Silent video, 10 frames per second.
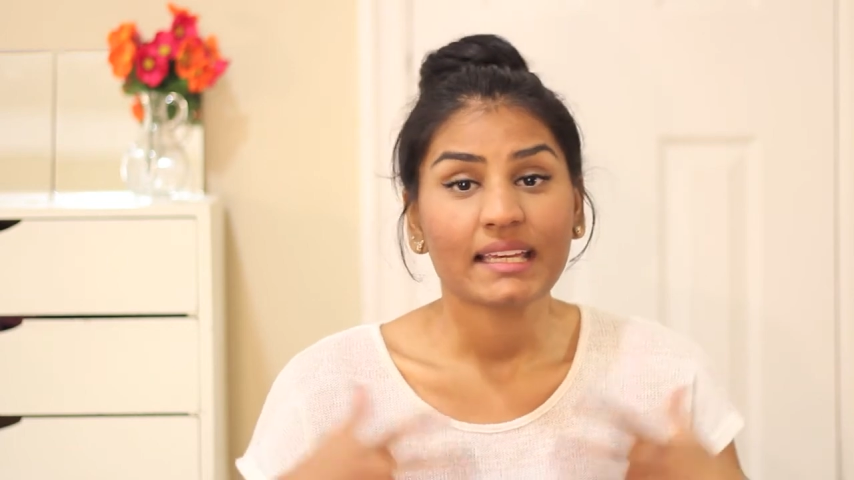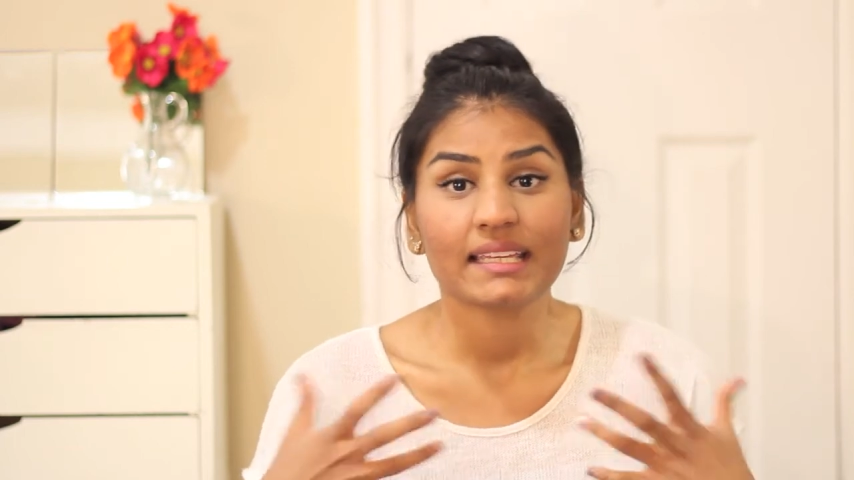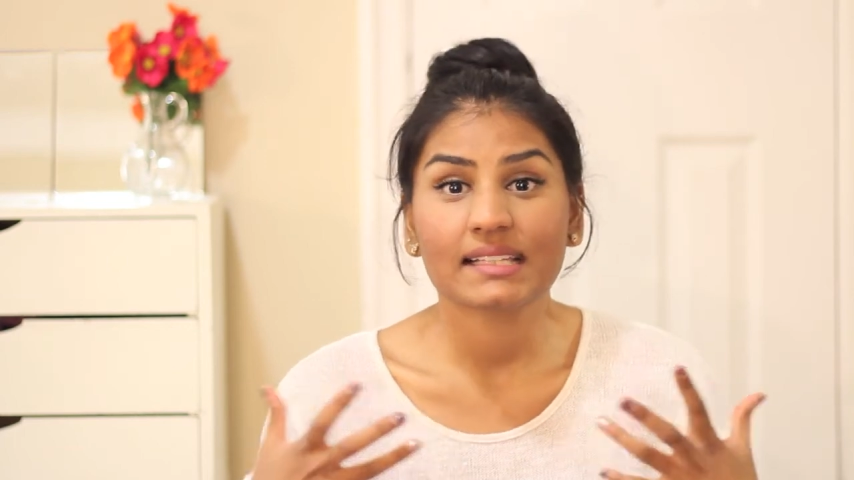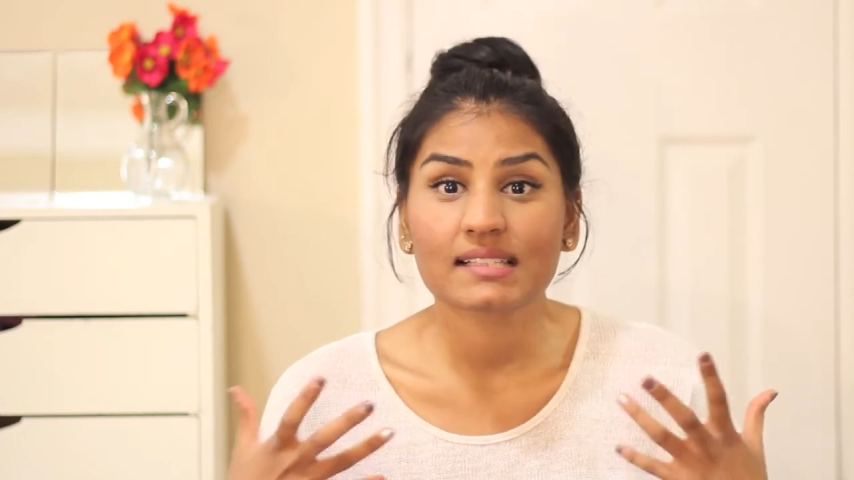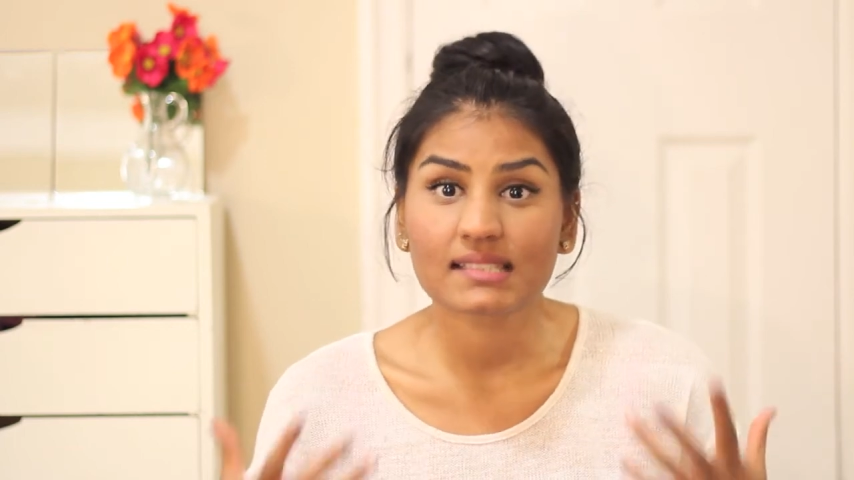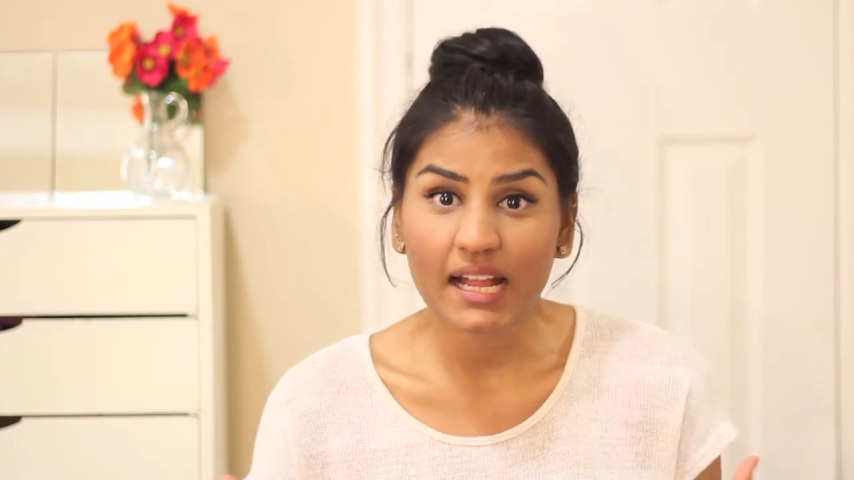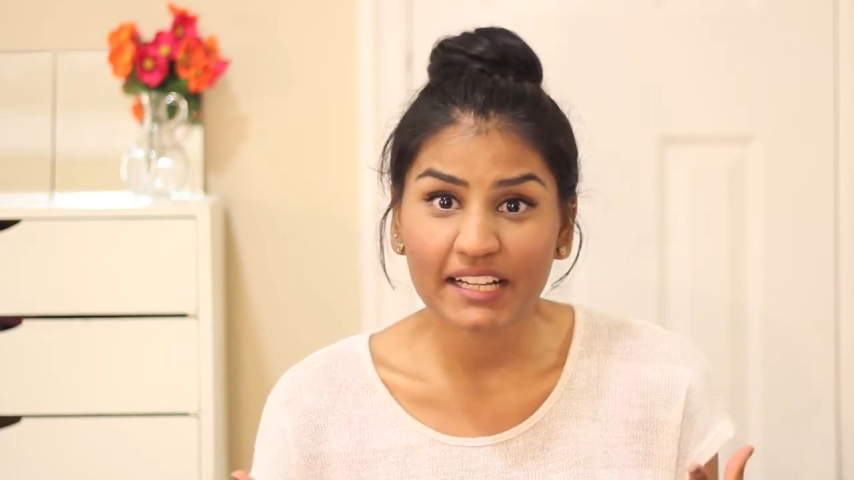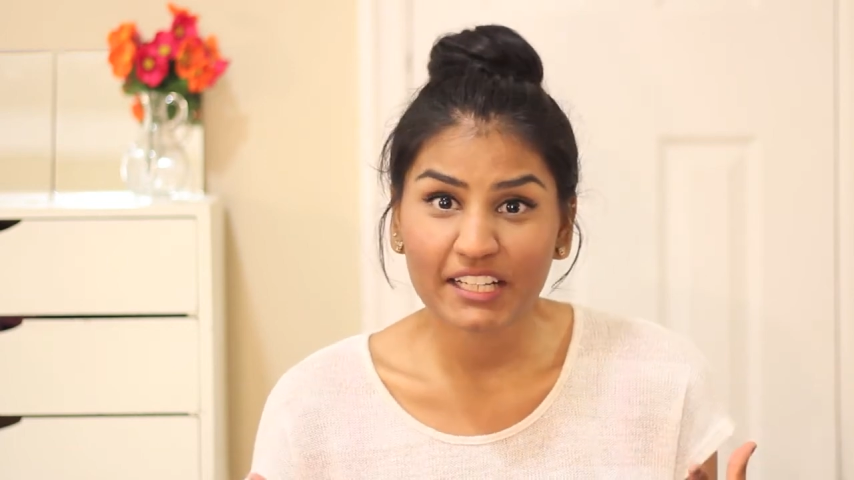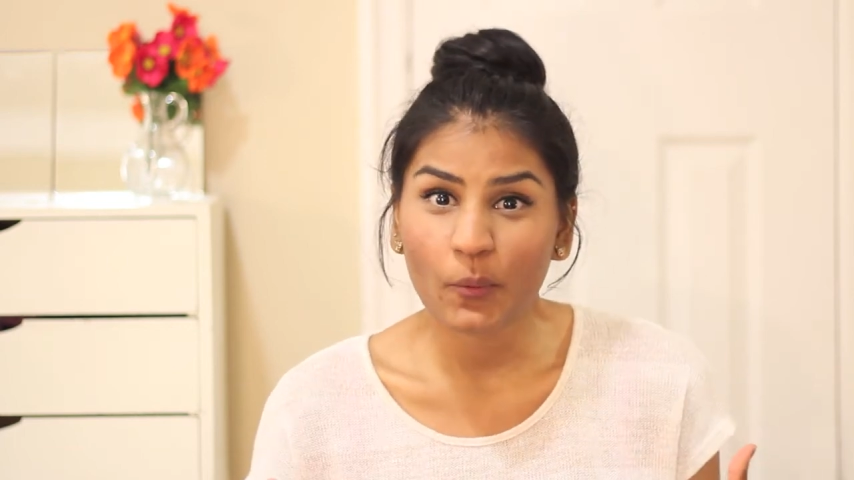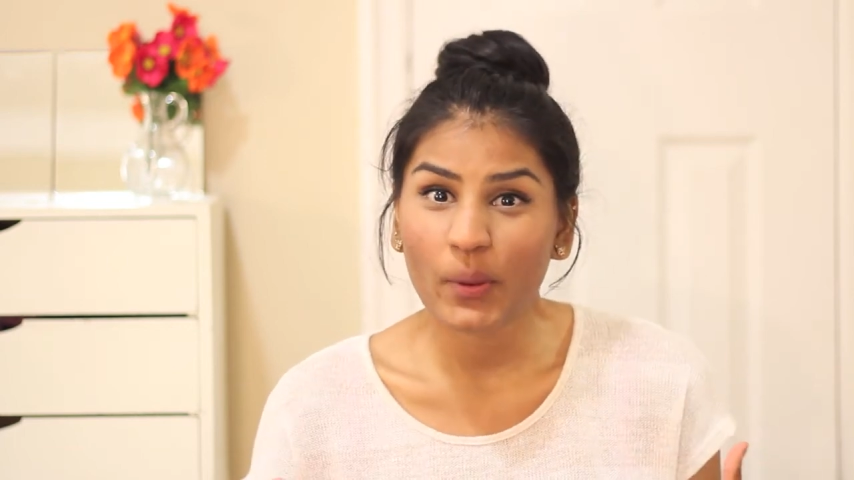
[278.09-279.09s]

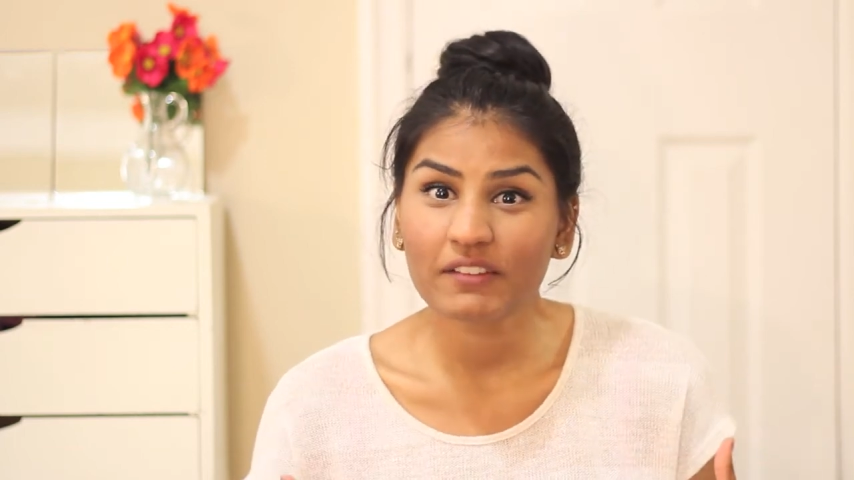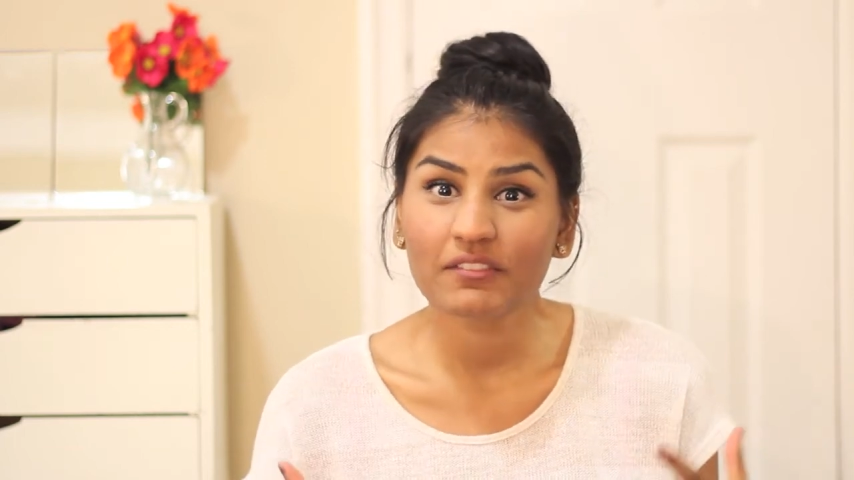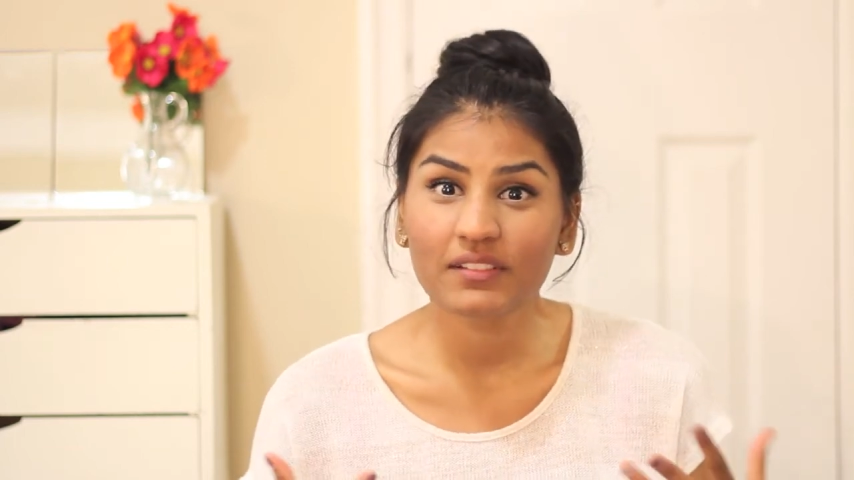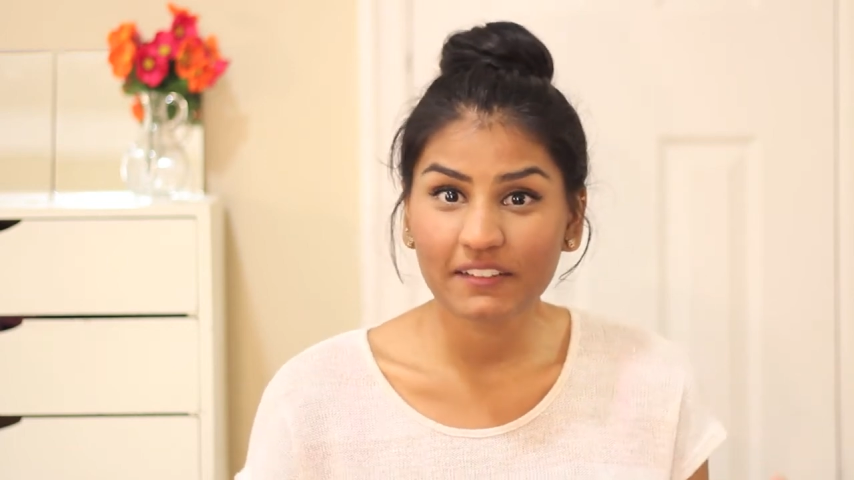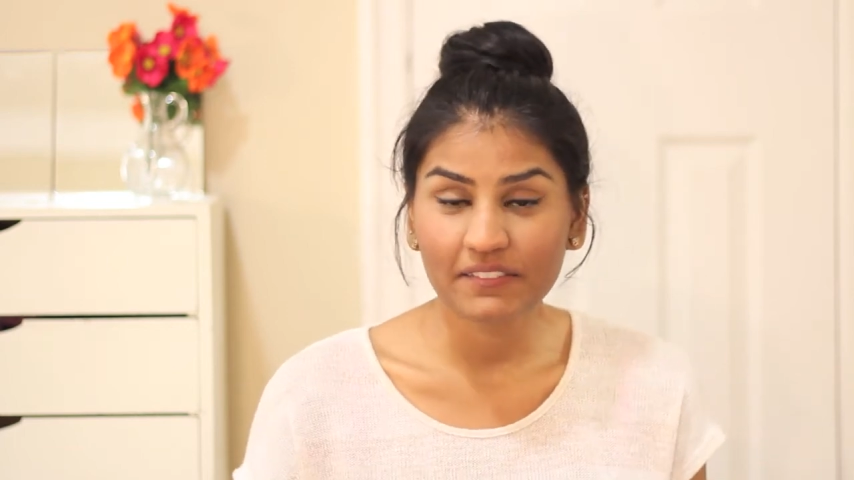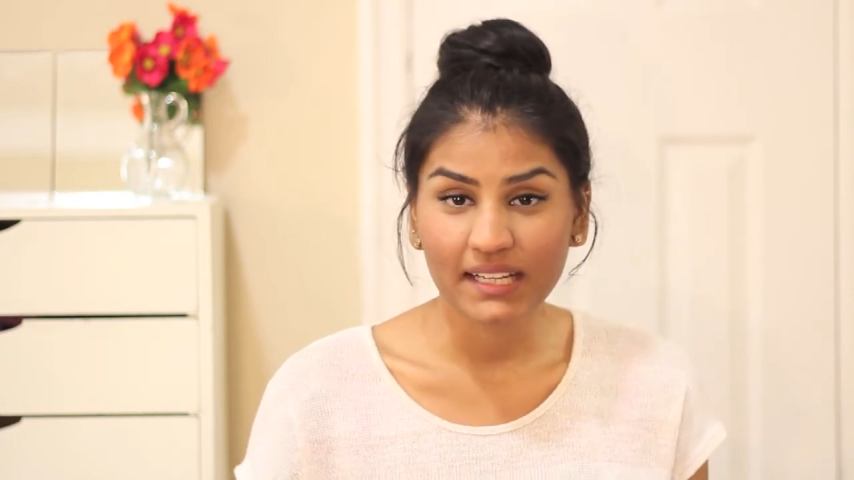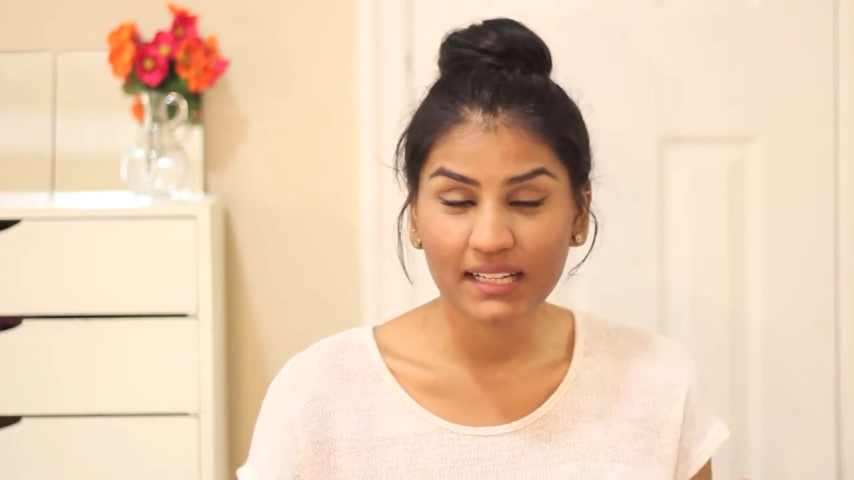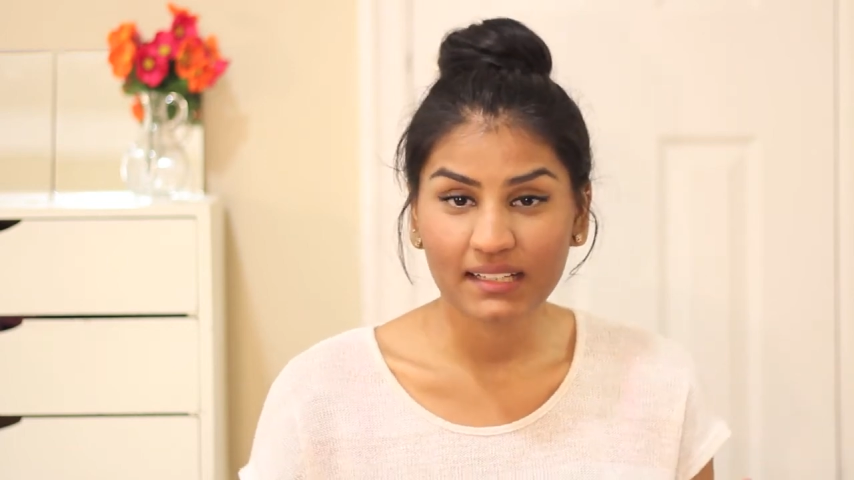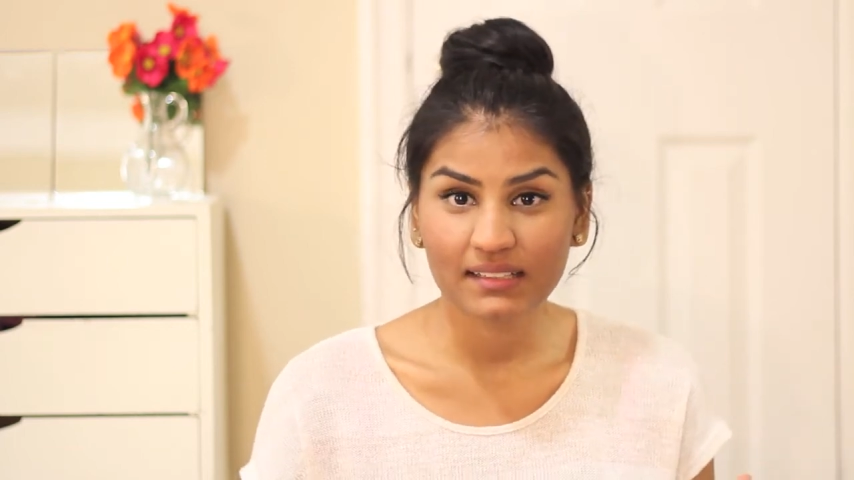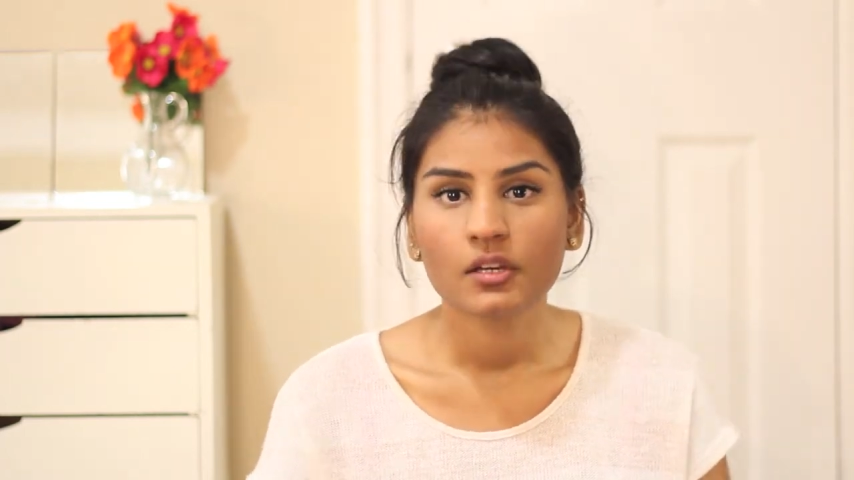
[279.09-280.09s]
exciting way of
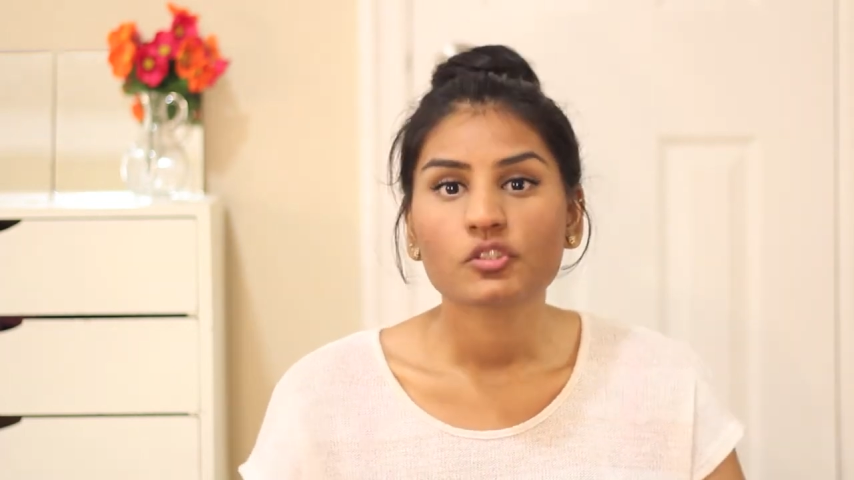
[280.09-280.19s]
living.